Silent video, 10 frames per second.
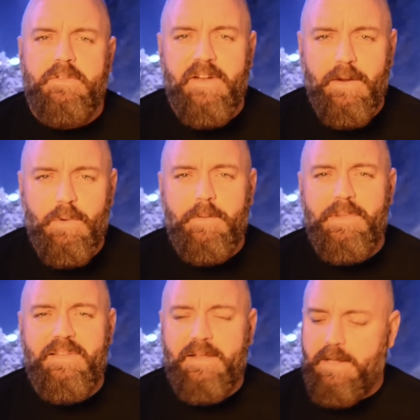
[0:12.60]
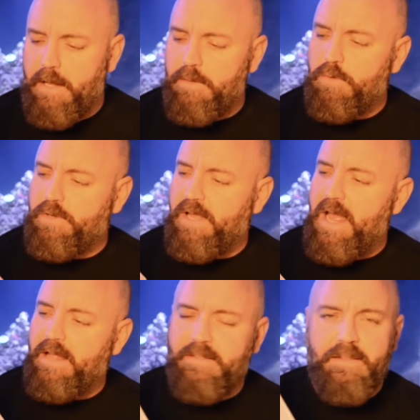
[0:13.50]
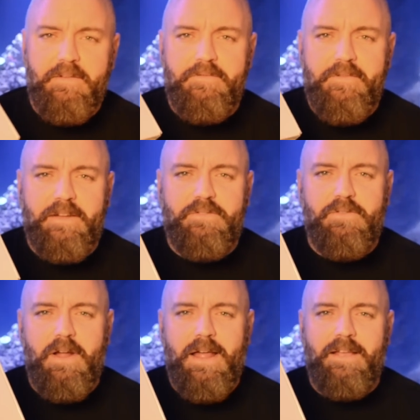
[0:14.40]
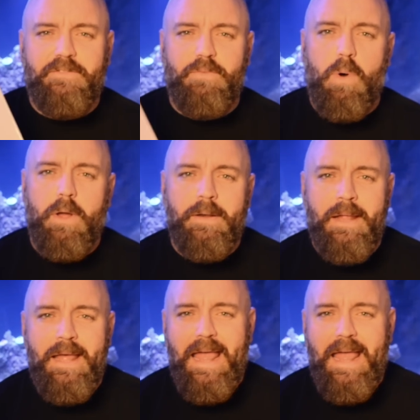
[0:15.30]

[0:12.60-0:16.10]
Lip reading: Today we're going to be taking a look at the Vectra S1,